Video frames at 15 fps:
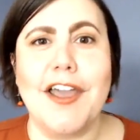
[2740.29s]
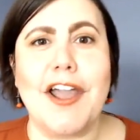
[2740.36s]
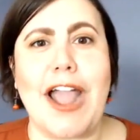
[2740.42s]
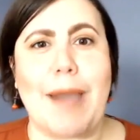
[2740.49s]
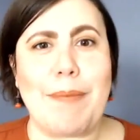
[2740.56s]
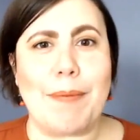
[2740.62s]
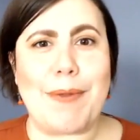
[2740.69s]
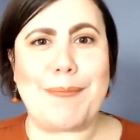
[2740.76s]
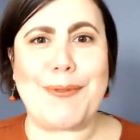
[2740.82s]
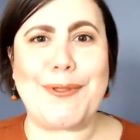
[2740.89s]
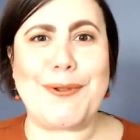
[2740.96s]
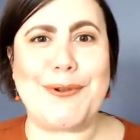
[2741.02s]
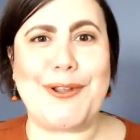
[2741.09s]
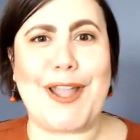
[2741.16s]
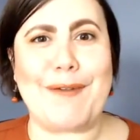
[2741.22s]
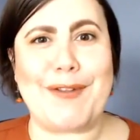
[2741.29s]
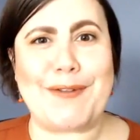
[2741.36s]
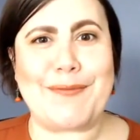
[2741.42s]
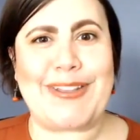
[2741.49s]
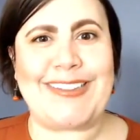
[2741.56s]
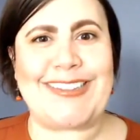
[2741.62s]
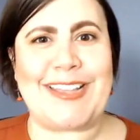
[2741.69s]
couple people who are coming to
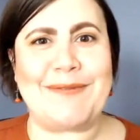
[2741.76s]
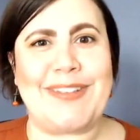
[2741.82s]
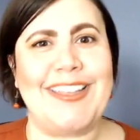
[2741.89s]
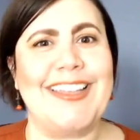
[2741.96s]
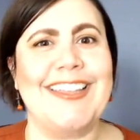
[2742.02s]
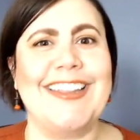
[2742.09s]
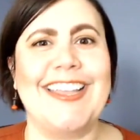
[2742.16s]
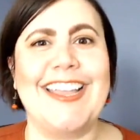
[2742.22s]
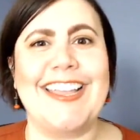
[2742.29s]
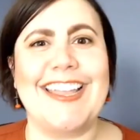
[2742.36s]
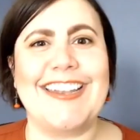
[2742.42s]
my San Miguel de